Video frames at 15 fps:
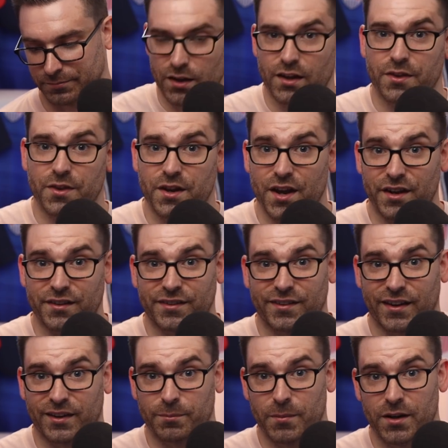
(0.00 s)
In the
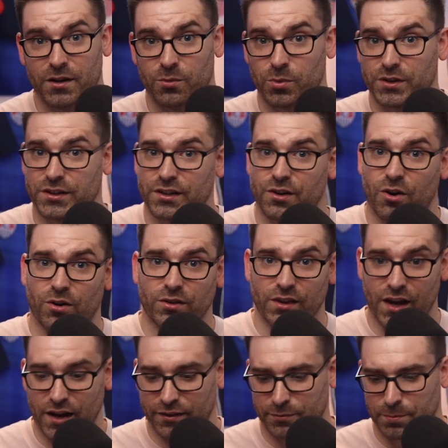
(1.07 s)
92nd minute, we get our
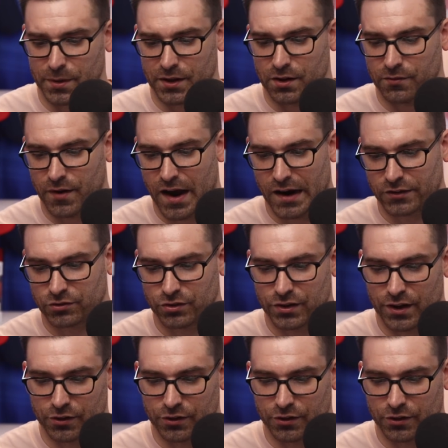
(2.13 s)
last bit of action